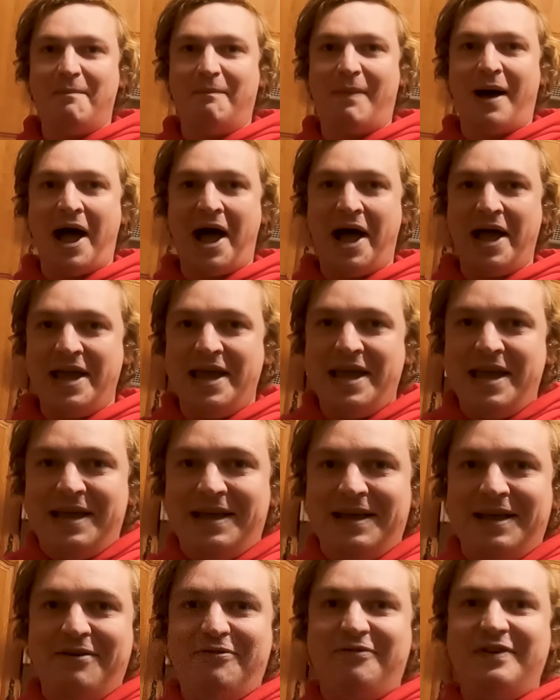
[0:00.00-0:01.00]
My
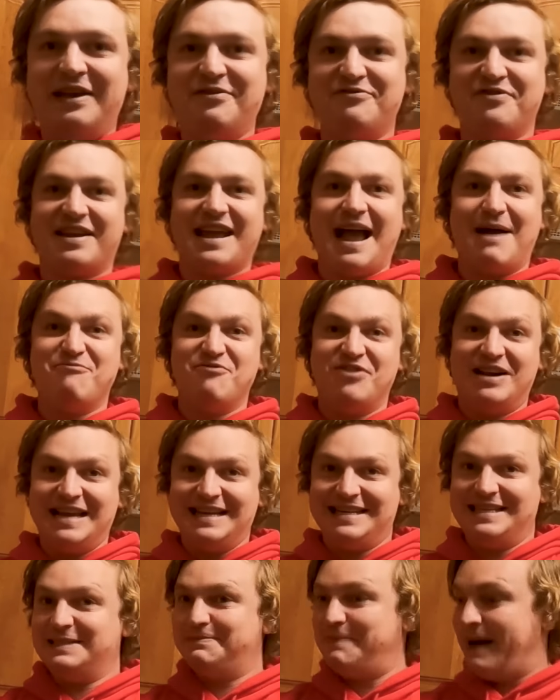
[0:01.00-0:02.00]
favourite camera
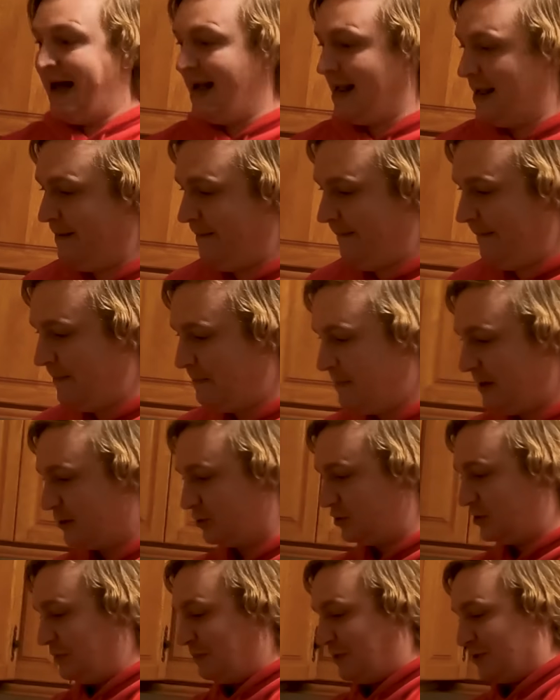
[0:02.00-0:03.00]
lady's back
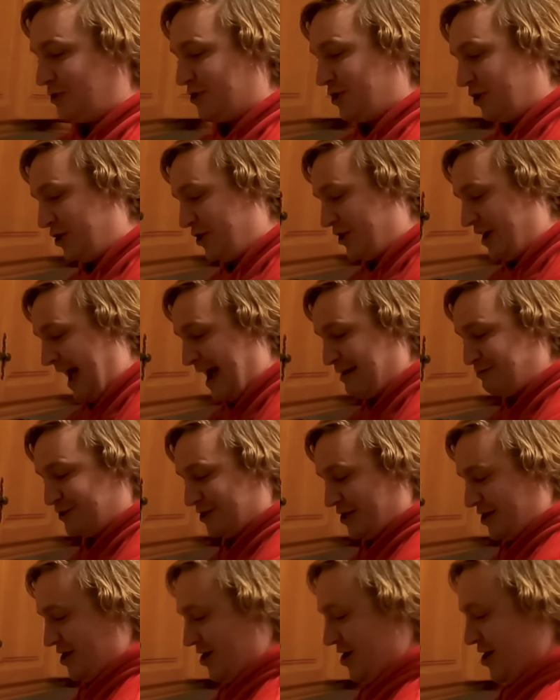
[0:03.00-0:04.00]
because she wants to learn how
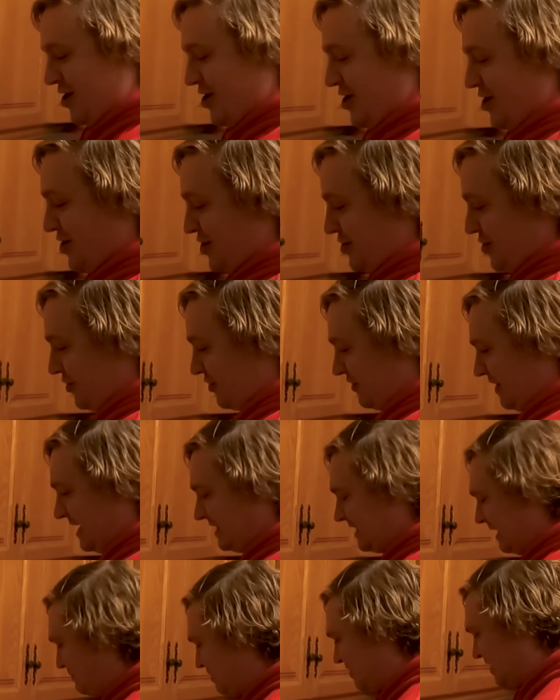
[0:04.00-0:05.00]
to cook
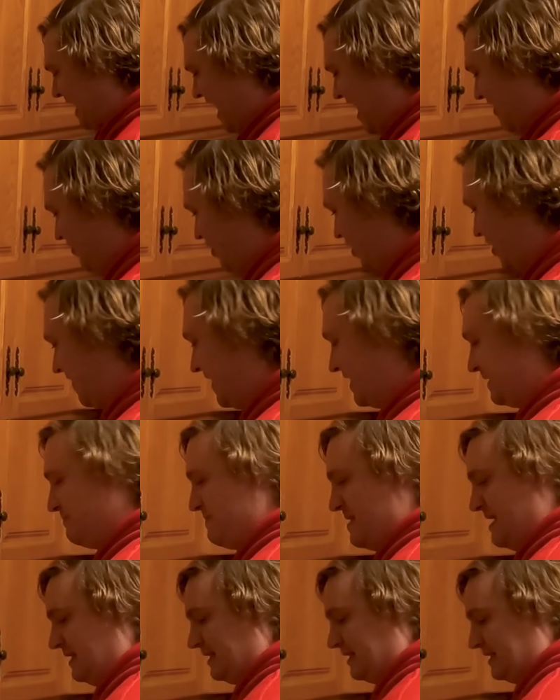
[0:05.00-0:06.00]
this. I'm just going to have a look at this
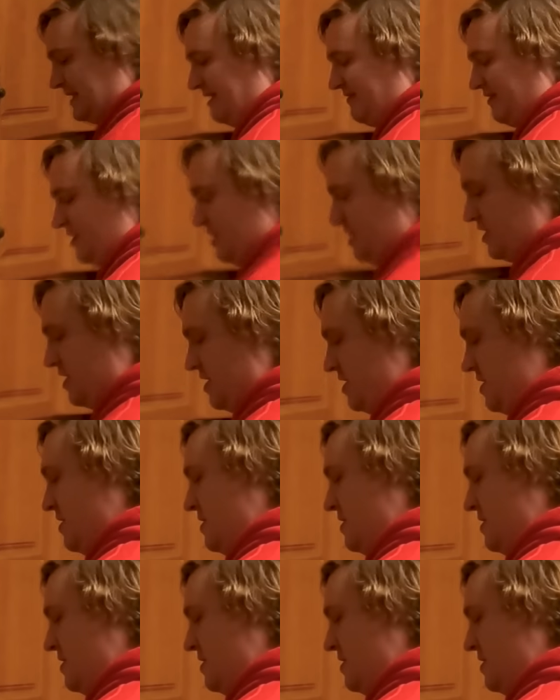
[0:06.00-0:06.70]
meat. Let's have a look.